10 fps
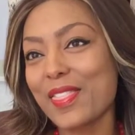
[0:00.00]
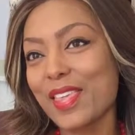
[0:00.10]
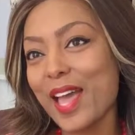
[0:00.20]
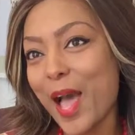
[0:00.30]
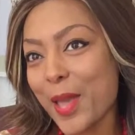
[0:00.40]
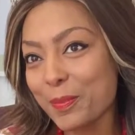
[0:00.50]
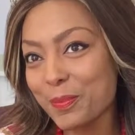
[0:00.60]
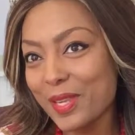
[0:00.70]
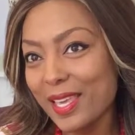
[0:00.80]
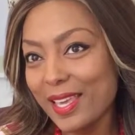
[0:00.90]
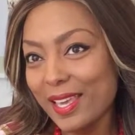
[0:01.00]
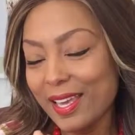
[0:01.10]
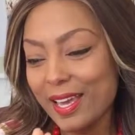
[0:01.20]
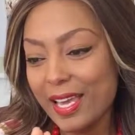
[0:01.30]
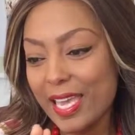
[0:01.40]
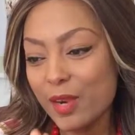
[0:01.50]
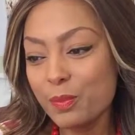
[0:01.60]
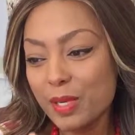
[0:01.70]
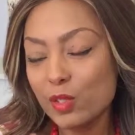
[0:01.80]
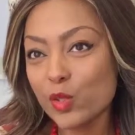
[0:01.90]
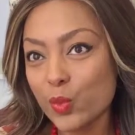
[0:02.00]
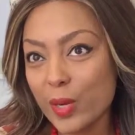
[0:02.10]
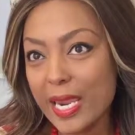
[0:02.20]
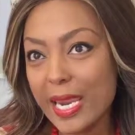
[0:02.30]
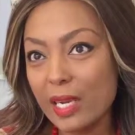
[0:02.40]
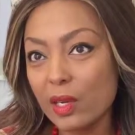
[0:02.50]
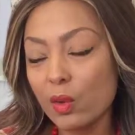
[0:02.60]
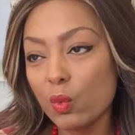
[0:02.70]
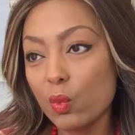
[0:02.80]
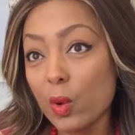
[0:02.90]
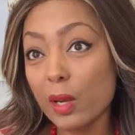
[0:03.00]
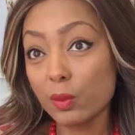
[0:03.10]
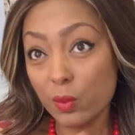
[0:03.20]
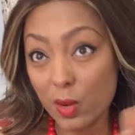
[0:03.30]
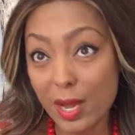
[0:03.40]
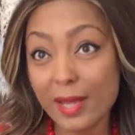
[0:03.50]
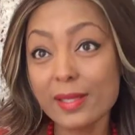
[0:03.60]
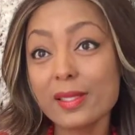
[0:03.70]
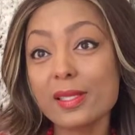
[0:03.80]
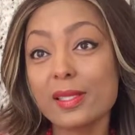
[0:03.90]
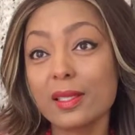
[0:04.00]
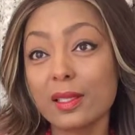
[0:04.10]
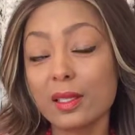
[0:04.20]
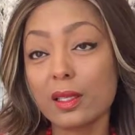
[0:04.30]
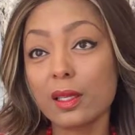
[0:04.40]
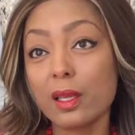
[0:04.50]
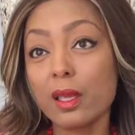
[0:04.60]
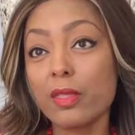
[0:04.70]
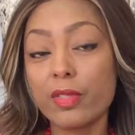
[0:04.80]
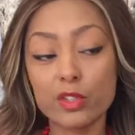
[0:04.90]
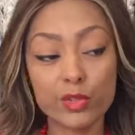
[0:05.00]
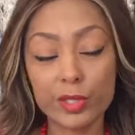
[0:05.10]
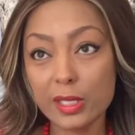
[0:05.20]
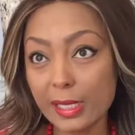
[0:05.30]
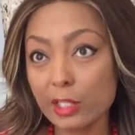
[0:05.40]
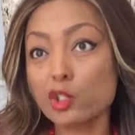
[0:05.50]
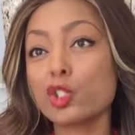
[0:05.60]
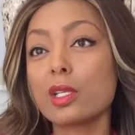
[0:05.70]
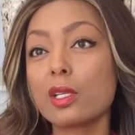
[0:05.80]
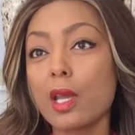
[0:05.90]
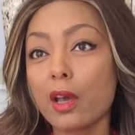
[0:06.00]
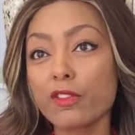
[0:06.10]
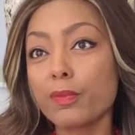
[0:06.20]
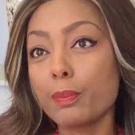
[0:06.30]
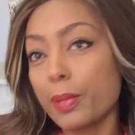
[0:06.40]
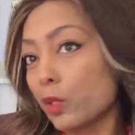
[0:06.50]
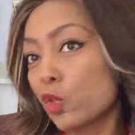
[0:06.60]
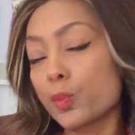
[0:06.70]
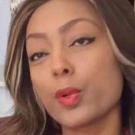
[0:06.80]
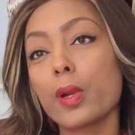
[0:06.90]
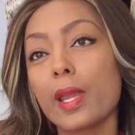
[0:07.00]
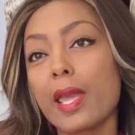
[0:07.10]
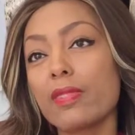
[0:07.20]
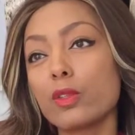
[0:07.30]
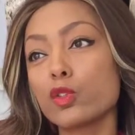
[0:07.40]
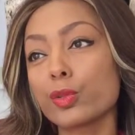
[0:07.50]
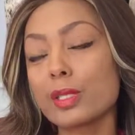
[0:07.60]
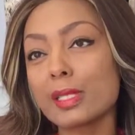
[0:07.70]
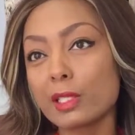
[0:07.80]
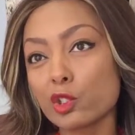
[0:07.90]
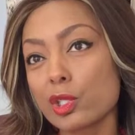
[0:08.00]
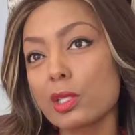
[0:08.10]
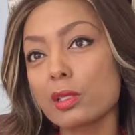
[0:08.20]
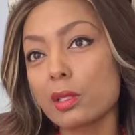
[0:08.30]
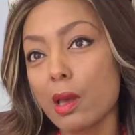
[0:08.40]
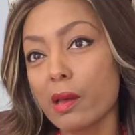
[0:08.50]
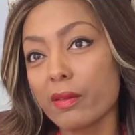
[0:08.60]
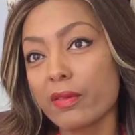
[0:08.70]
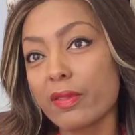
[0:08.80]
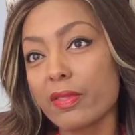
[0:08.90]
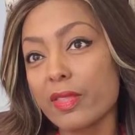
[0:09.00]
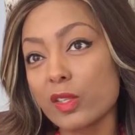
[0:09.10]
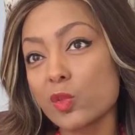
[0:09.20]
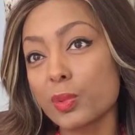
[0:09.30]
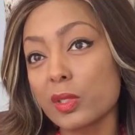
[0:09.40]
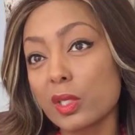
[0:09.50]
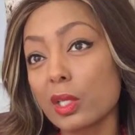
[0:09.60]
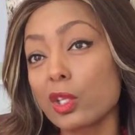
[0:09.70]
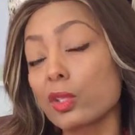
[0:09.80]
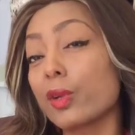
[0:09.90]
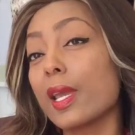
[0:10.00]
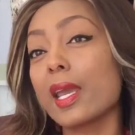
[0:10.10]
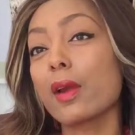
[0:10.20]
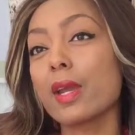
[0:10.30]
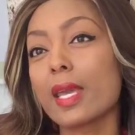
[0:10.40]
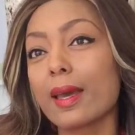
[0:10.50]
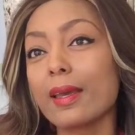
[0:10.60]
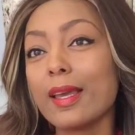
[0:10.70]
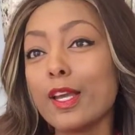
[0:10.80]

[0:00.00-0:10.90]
that I'm in between what was the tradition of Pittsburgh and the traditions of this particular area